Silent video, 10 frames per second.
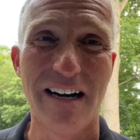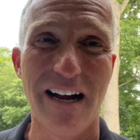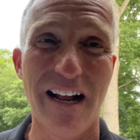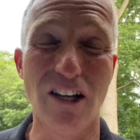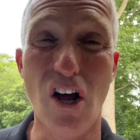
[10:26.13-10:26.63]

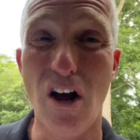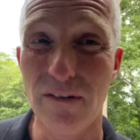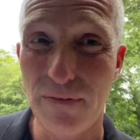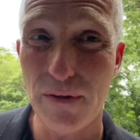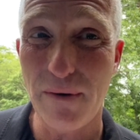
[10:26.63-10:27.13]
along
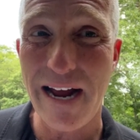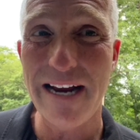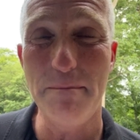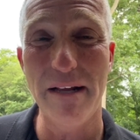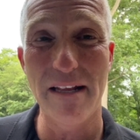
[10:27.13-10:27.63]
for the
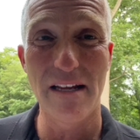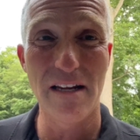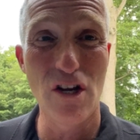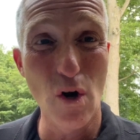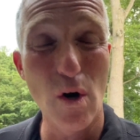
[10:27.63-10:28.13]
ride, but
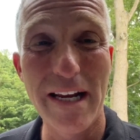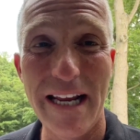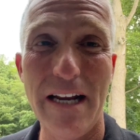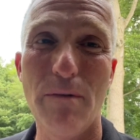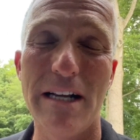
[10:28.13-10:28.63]
you're
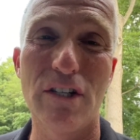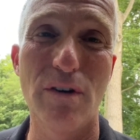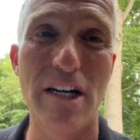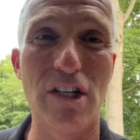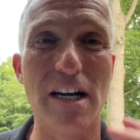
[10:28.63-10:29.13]
getting
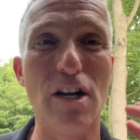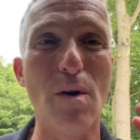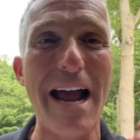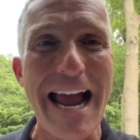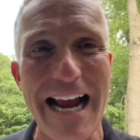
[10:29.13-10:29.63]
restoration, you
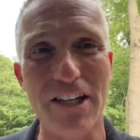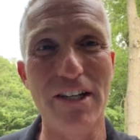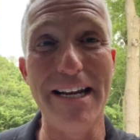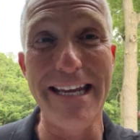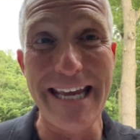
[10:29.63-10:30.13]

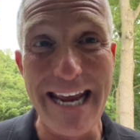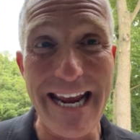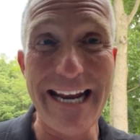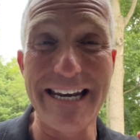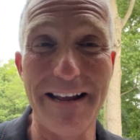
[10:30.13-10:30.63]
actually
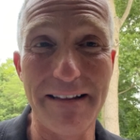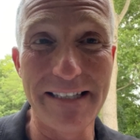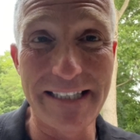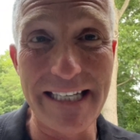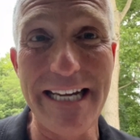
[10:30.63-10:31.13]
can't
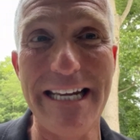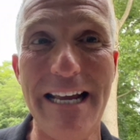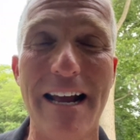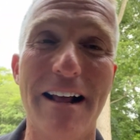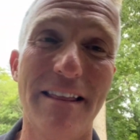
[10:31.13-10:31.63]
see
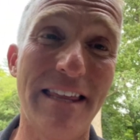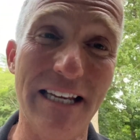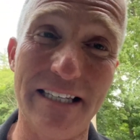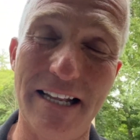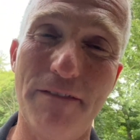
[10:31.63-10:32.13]

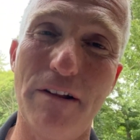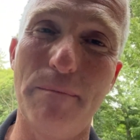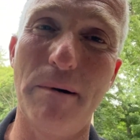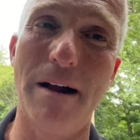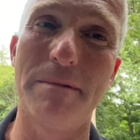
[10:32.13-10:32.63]
this level
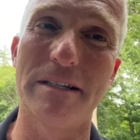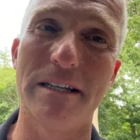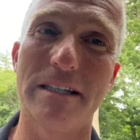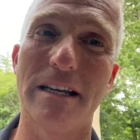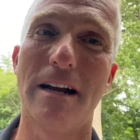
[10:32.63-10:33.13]
of
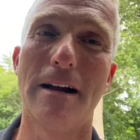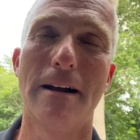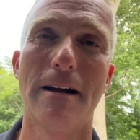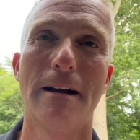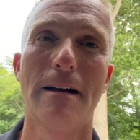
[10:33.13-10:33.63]
promises
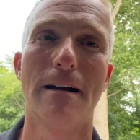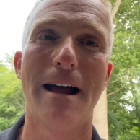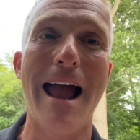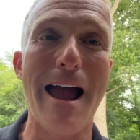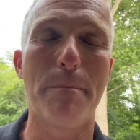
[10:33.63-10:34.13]

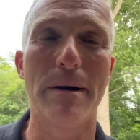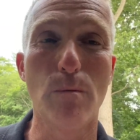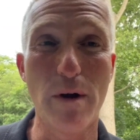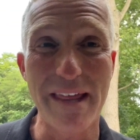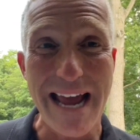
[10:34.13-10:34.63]

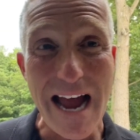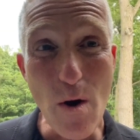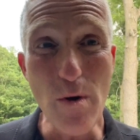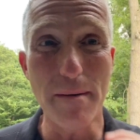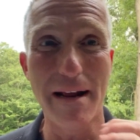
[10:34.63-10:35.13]
happen
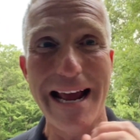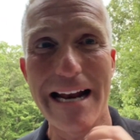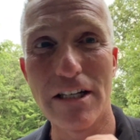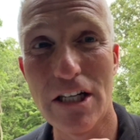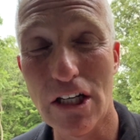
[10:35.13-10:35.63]
without
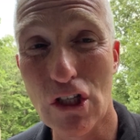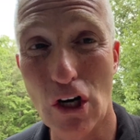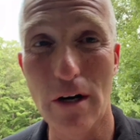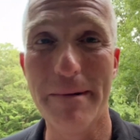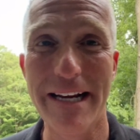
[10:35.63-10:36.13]

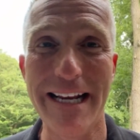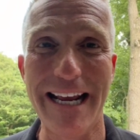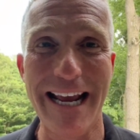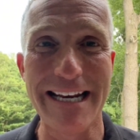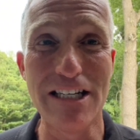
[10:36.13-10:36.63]
determining
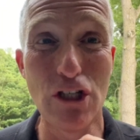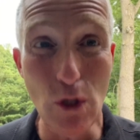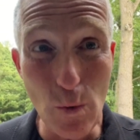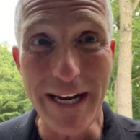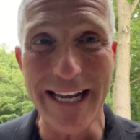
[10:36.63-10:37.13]
and
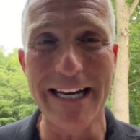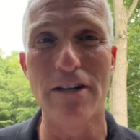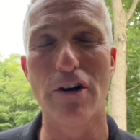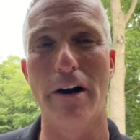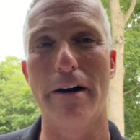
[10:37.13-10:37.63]
doing it
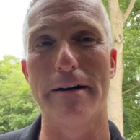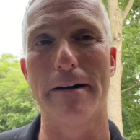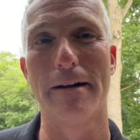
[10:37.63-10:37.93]
in your heart.